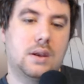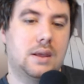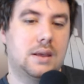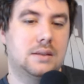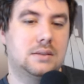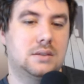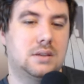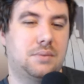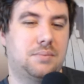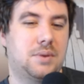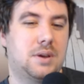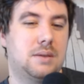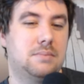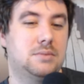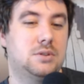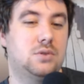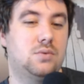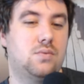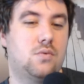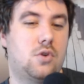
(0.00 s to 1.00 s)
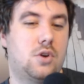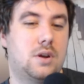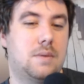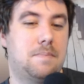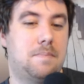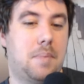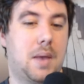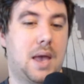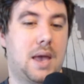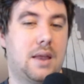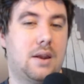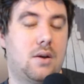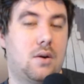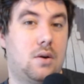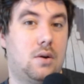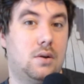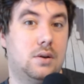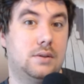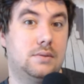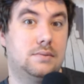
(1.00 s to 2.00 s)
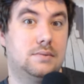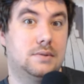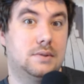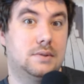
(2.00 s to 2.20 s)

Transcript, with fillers: and sometimes you want to bet on